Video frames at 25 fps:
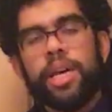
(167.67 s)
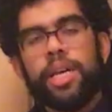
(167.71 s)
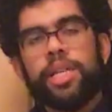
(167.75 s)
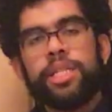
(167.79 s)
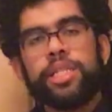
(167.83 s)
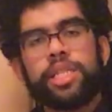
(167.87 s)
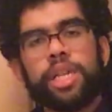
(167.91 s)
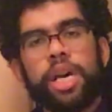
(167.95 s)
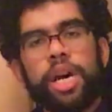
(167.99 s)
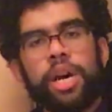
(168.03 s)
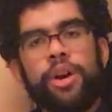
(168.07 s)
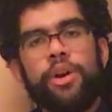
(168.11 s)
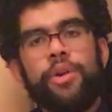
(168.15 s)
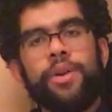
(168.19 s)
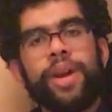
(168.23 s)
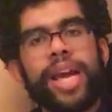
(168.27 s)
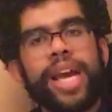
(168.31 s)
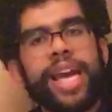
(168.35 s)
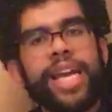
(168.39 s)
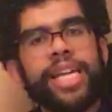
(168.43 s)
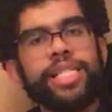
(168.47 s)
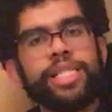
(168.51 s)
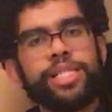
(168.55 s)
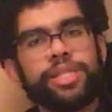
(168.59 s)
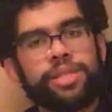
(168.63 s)
So
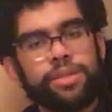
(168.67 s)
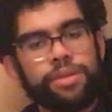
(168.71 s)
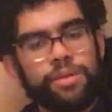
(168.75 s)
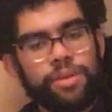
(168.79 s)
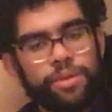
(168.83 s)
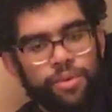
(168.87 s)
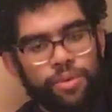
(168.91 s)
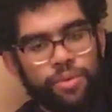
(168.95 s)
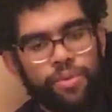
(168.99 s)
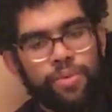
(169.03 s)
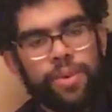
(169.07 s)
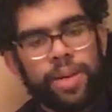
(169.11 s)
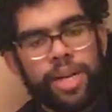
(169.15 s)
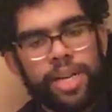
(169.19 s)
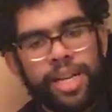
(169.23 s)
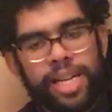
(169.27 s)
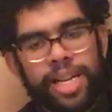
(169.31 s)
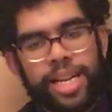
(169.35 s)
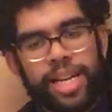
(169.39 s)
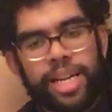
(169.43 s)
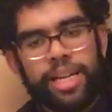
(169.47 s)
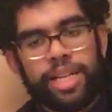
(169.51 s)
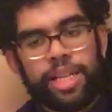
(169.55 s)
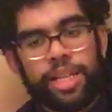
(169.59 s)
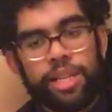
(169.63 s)
it's
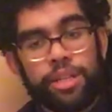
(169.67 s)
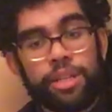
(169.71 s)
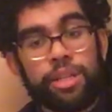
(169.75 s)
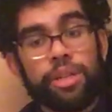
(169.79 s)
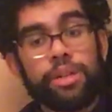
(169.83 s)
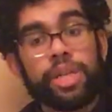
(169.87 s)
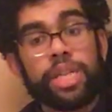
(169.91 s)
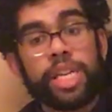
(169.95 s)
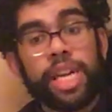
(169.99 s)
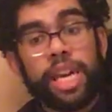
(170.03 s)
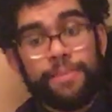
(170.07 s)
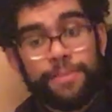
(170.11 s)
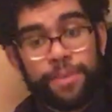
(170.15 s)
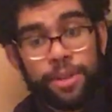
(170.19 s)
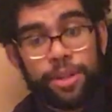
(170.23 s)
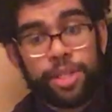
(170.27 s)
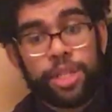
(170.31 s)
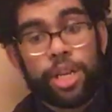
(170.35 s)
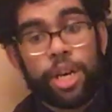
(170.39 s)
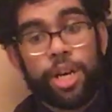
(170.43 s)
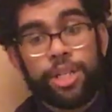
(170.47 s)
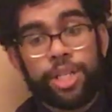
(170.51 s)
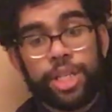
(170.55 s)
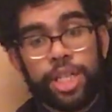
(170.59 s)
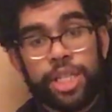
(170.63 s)
really, keep your
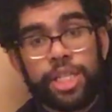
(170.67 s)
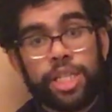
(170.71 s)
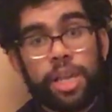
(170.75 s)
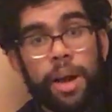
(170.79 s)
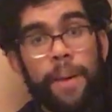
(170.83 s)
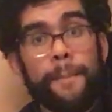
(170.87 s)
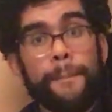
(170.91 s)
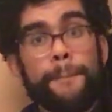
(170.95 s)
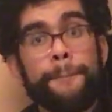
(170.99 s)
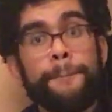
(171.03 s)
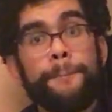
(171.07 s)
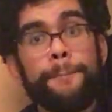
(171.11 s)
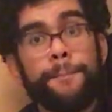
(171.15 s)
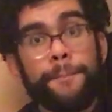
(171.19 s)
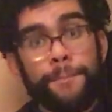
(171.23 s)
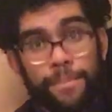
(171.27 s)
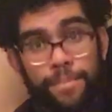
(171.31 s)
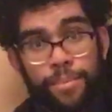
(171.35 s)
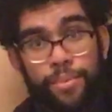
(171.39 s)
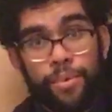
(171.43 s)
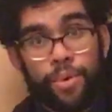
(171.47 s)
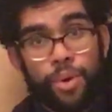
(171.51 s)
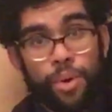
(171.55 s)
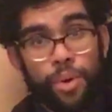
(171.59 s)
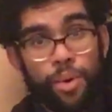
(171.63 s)
searches
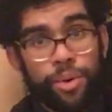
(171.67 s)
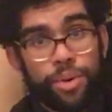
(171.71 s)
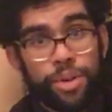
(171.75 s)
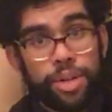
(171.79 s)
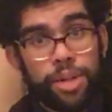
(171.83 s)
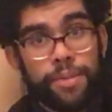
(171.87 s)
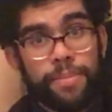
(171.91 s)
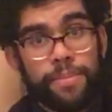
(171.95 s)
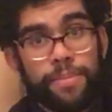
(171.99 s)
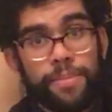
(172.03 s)
broad.